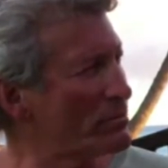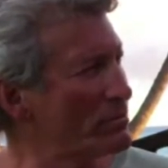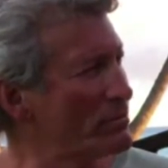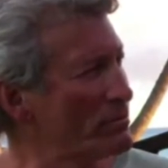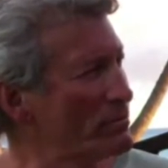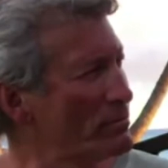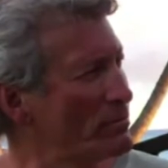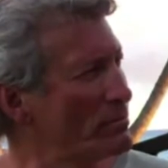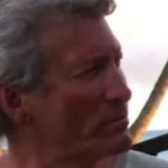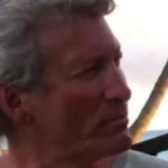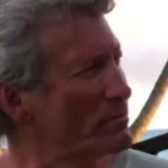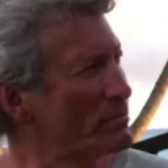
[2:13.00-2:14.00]

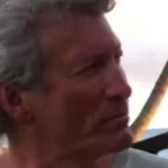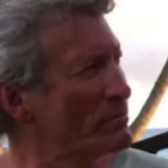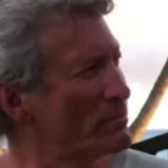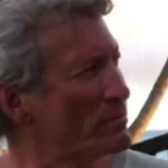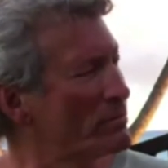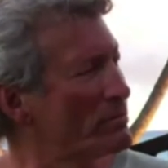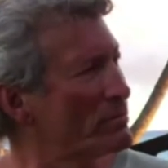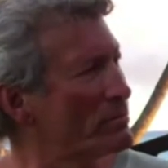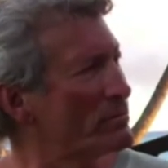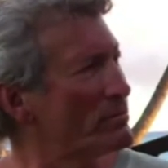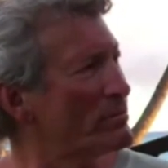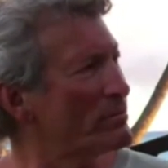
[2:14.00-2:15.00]

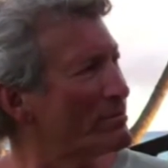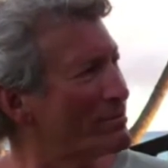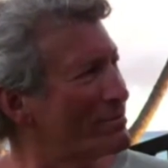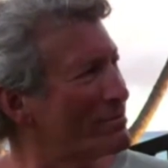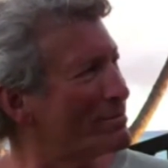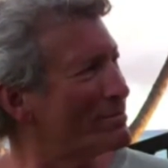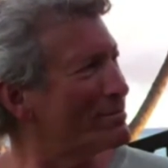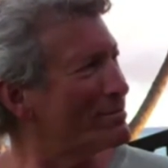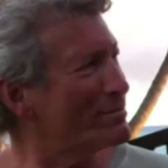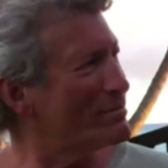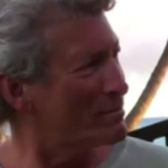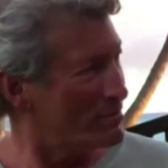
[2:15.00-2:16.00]

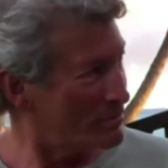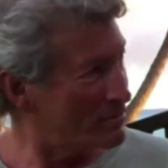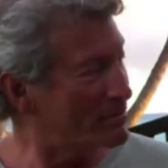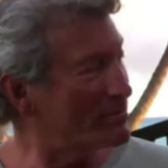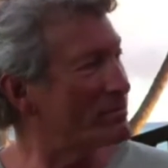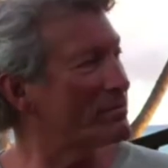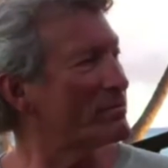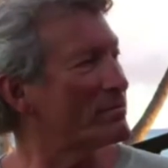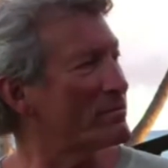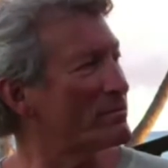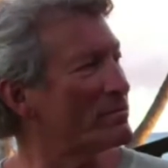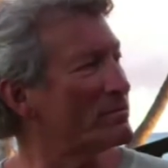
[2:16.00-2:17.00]

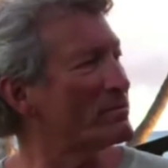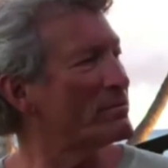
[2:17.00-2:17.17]
This person isn't speaking.